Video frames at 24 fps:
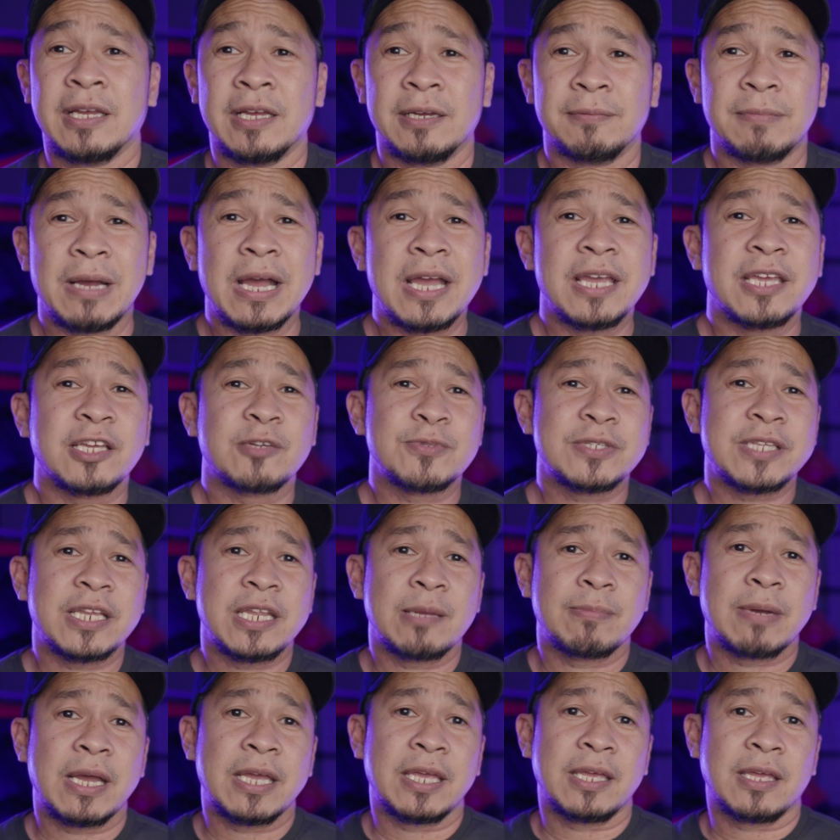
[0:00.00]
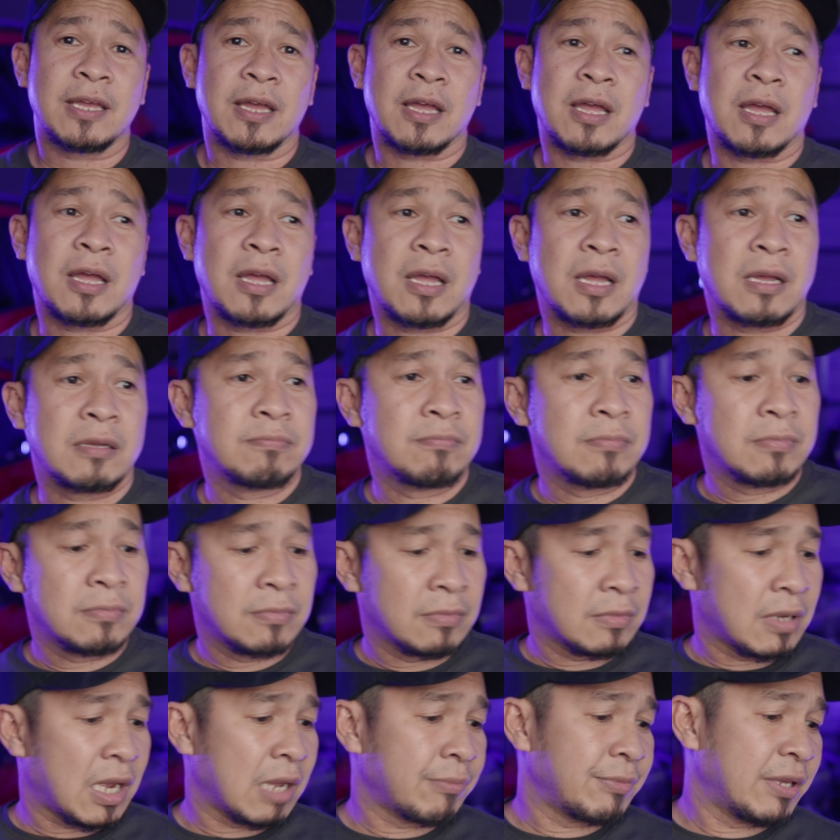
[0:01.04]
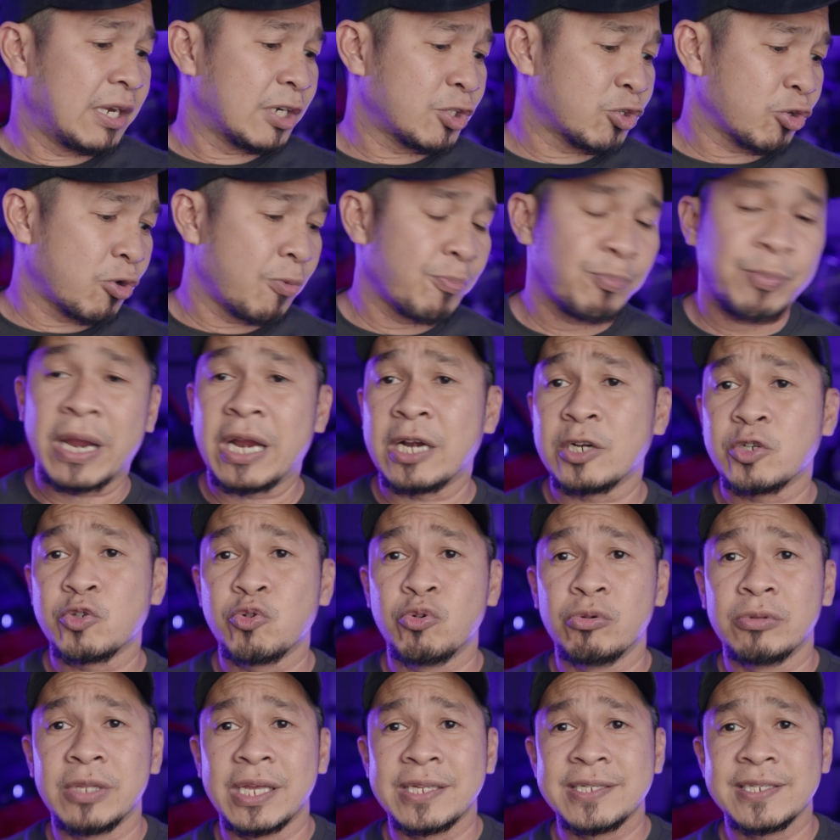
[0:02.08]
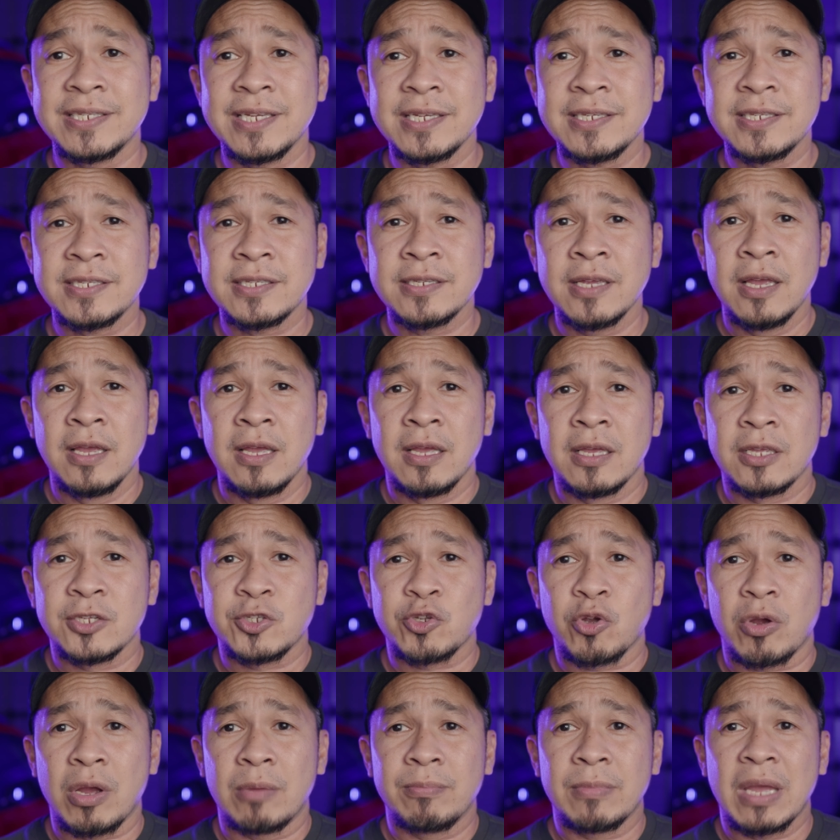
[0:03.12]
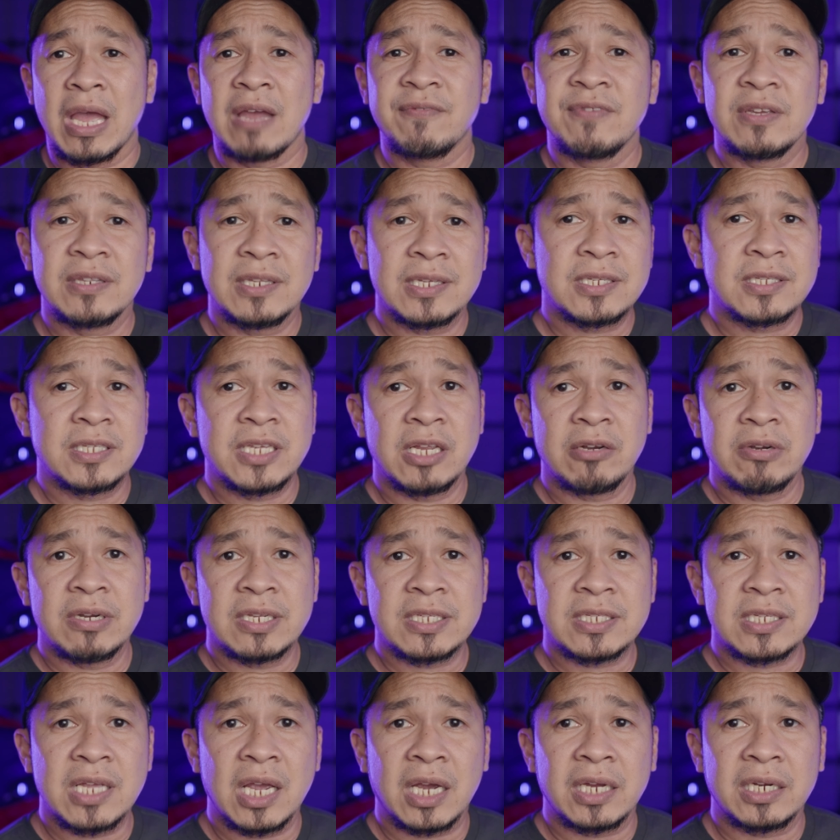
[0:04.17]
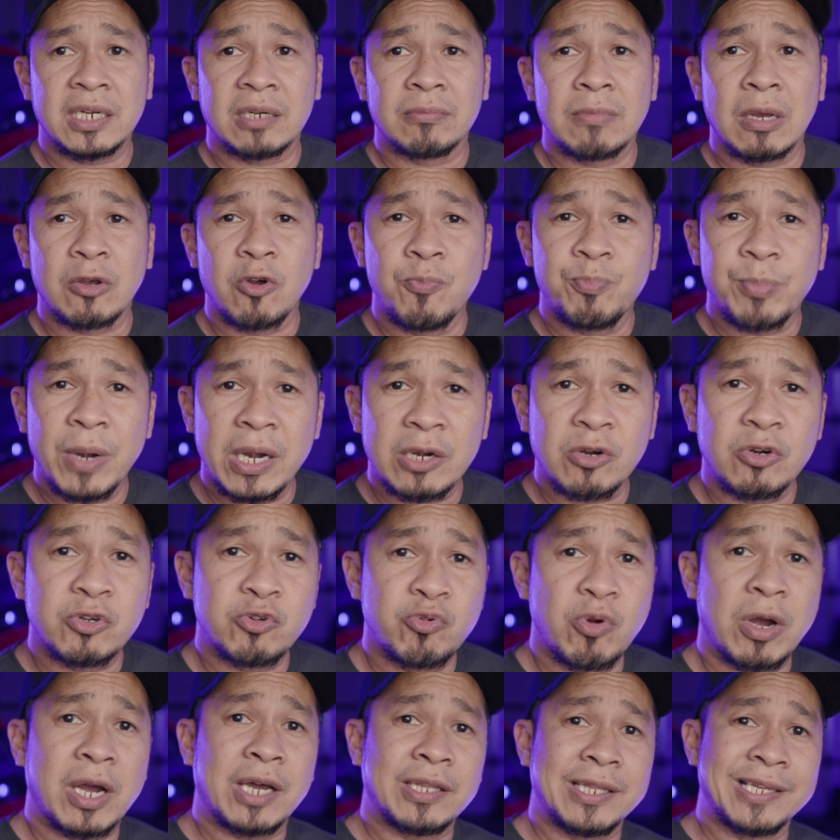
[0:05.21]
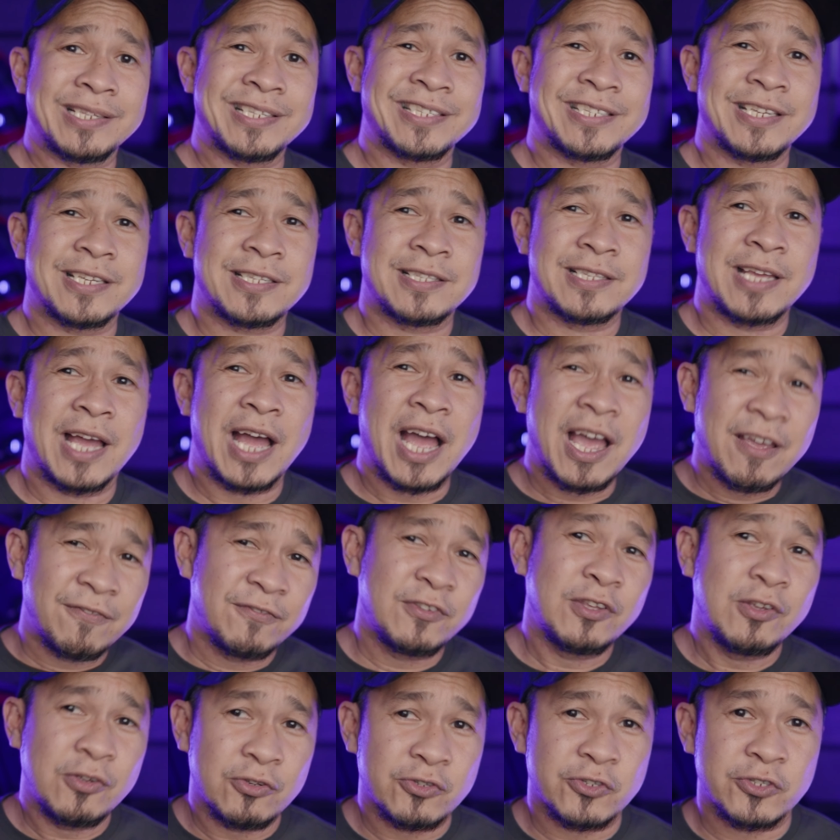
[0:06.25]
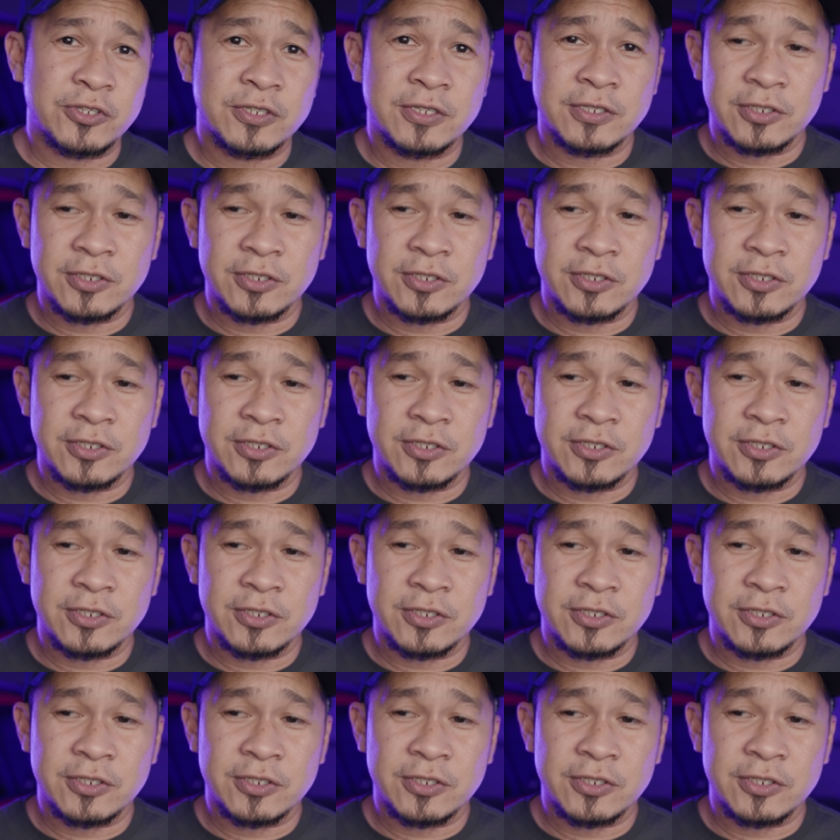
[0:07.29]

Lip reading: Bye! Kumusta di bye? I'm here to compare two lenses. So I'm having this series nga kanang mag-compare kog duha ka lenses na I've used.